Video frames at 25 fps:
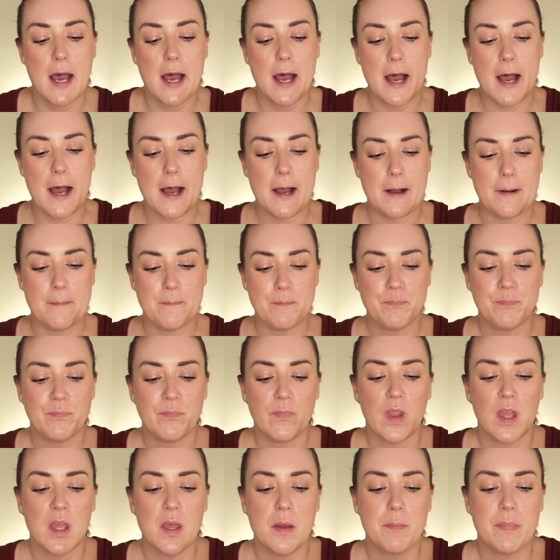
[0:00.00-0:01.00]

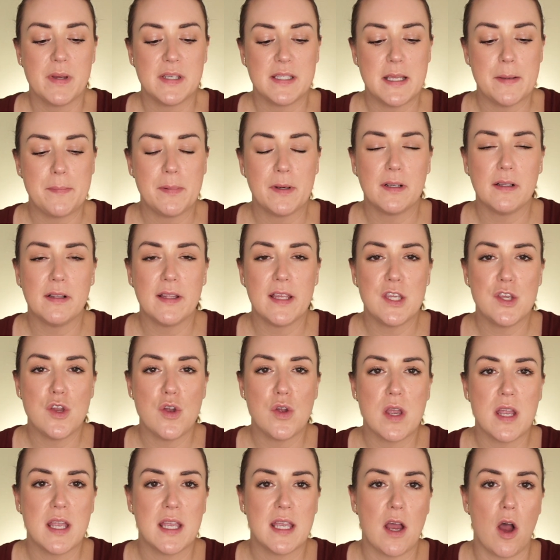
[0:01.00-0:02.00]
But typically you
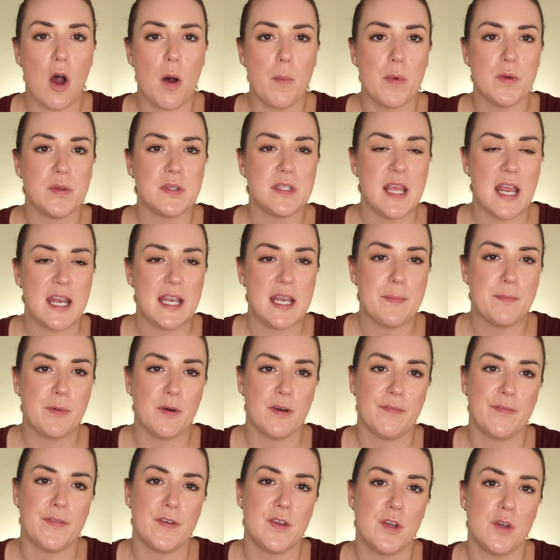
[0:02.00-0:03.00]
can get almost any
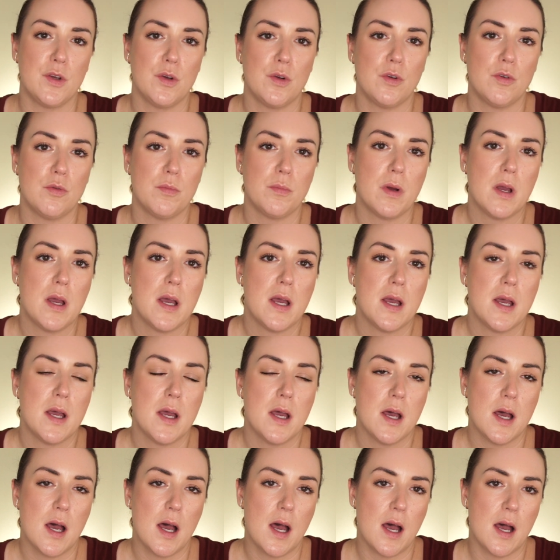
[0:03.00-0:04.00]
perfume
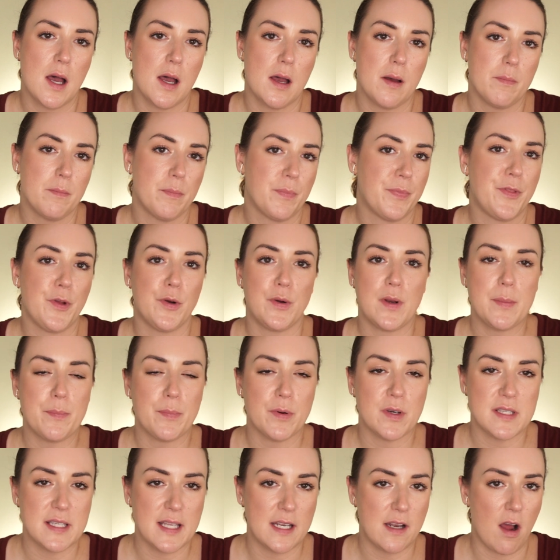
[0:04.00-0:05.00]

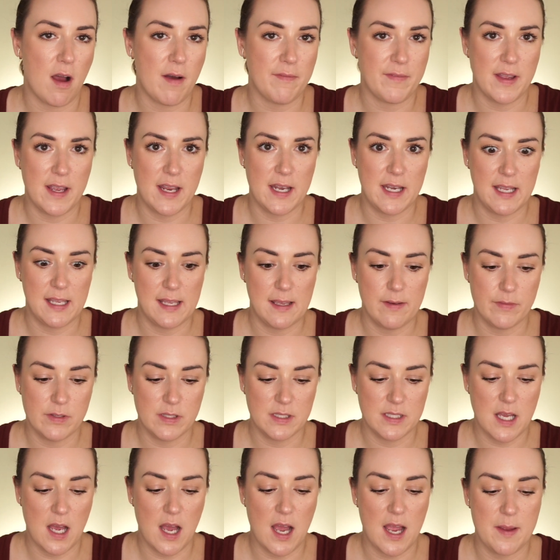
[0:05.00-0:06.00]
30% off at any given
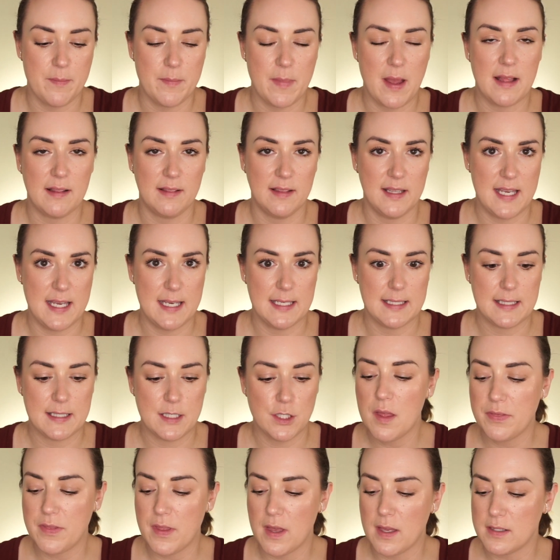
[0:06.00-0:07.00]
time, at
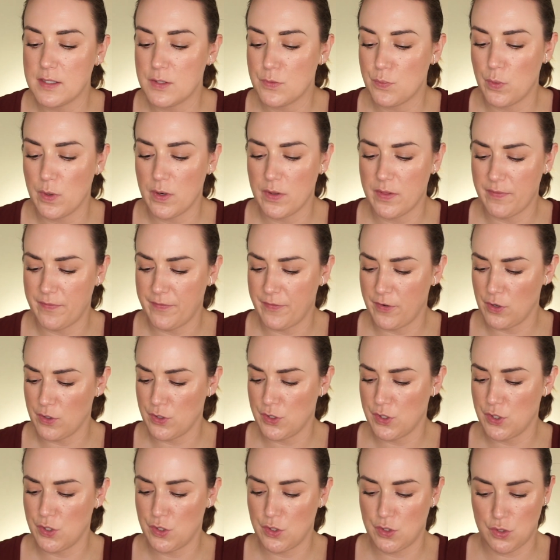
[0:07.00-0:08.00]
least. That's where the
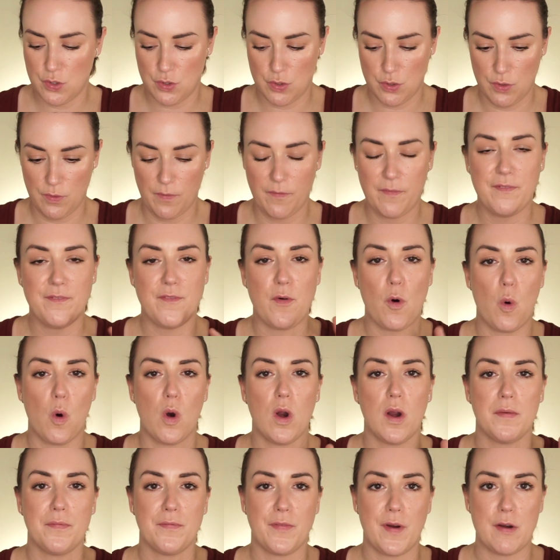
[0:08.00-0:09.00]
first
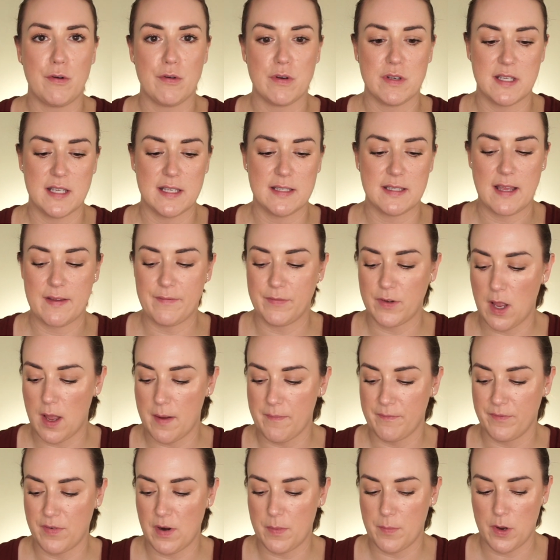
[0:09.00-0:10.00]
4 fragrances have
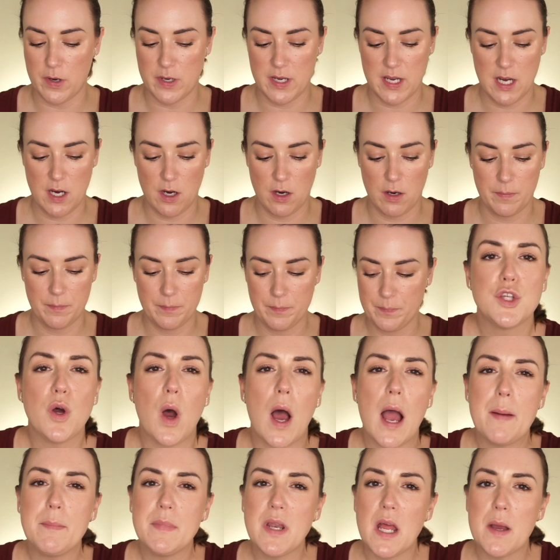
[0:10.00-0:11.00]
come from on here. So
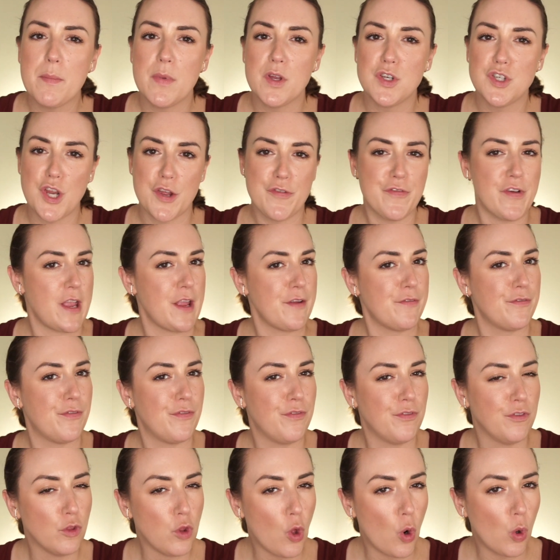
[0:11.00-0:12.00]
I'm not much of a
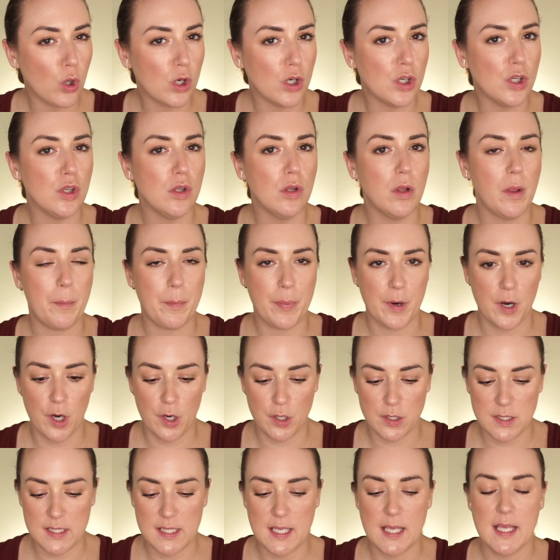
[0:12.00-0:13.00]
floral
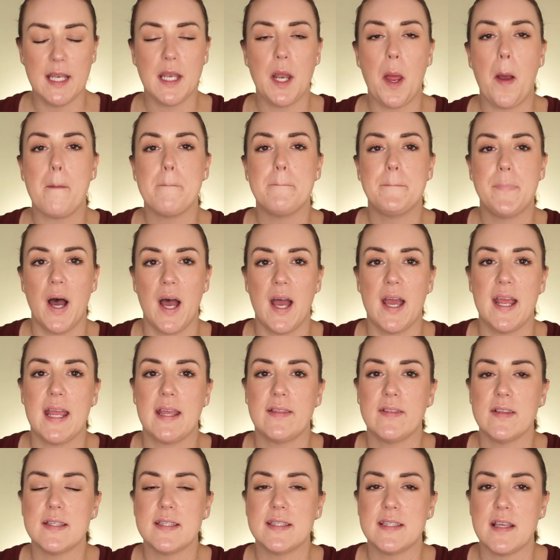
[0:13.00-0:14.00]
person, but in
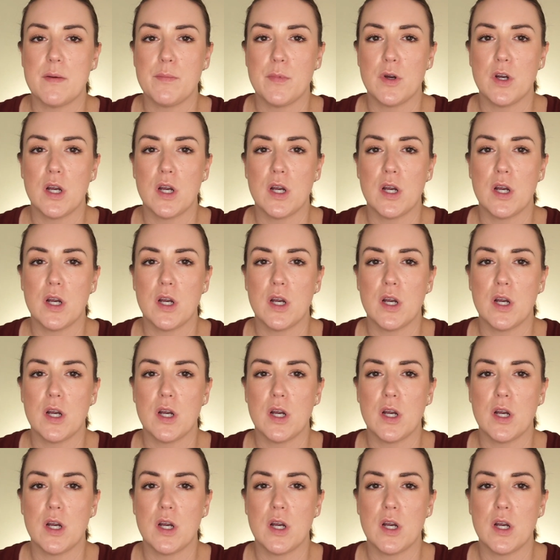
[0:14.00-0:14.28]
the summer